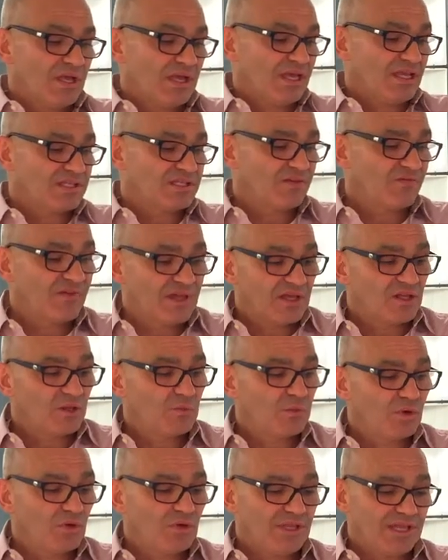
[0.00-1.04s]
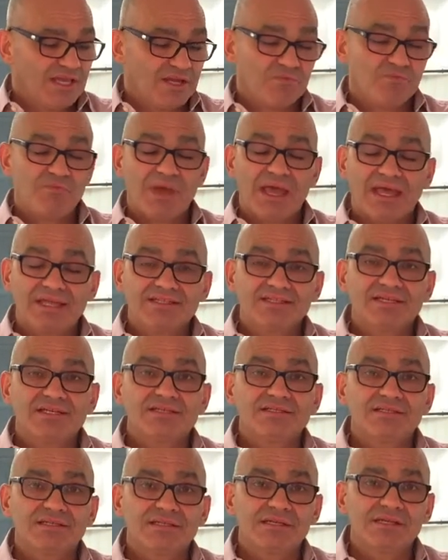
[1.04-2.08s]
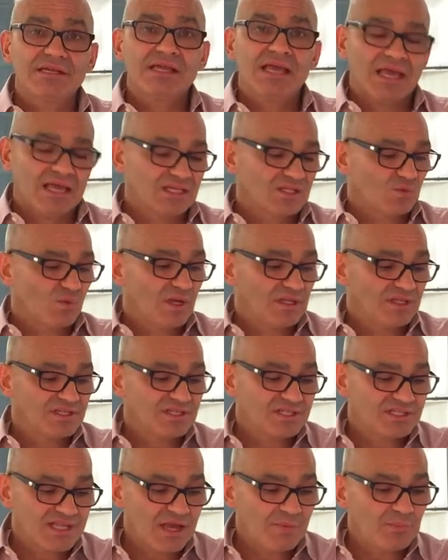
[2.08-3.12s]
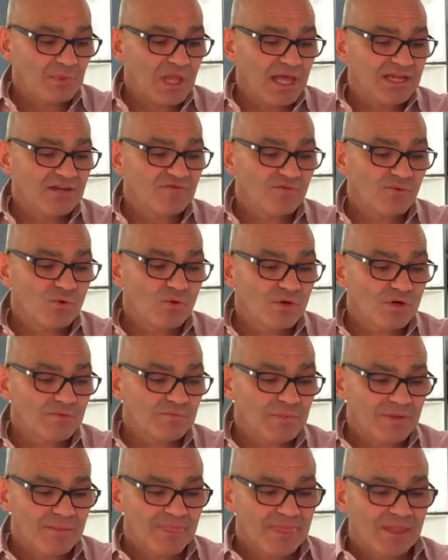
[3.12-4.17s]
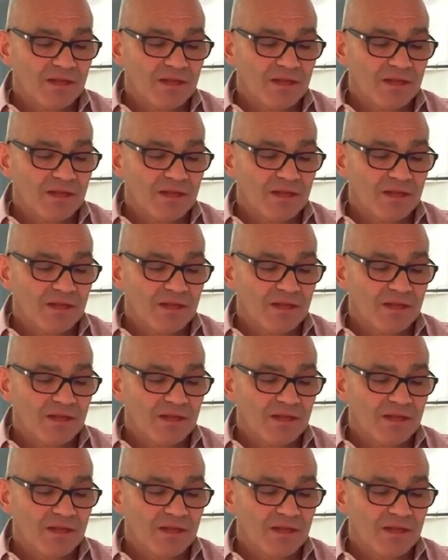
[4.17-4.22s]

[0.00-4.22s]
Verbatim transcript: It's available in pendant as well as step light form.